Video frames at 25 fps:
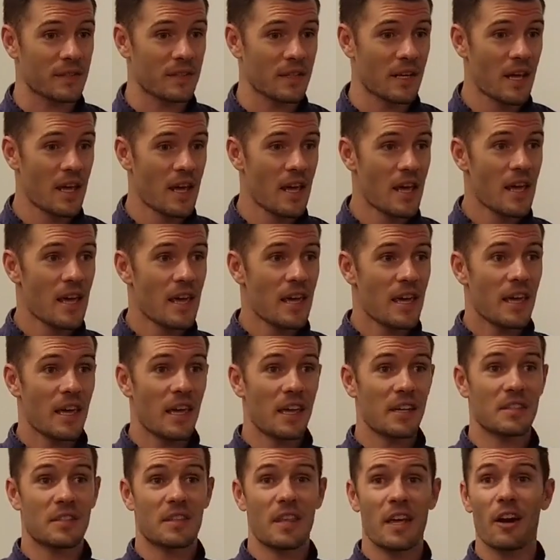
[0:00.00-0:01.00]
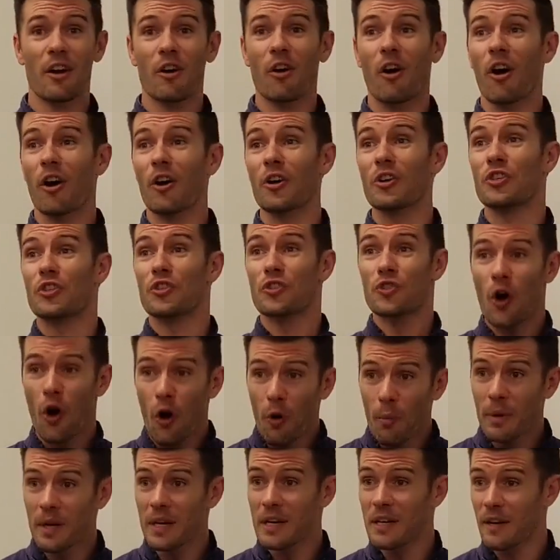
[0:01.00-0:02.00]
And you
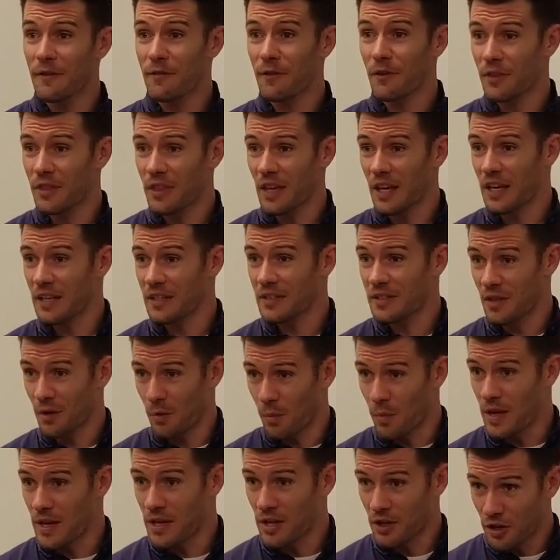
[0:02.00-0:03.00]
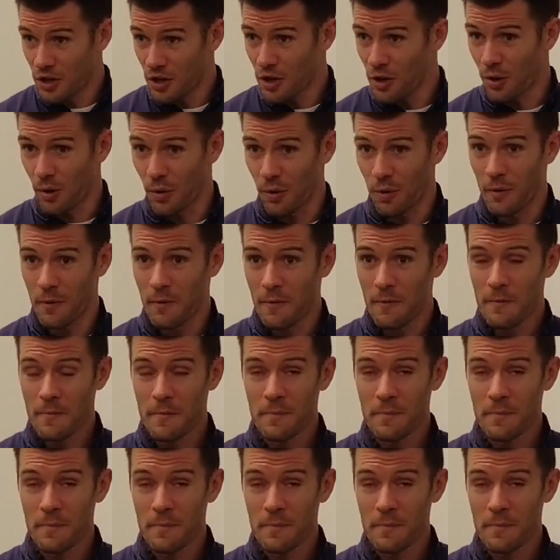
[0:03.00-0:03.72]
just come to class and we figure out a way to do it.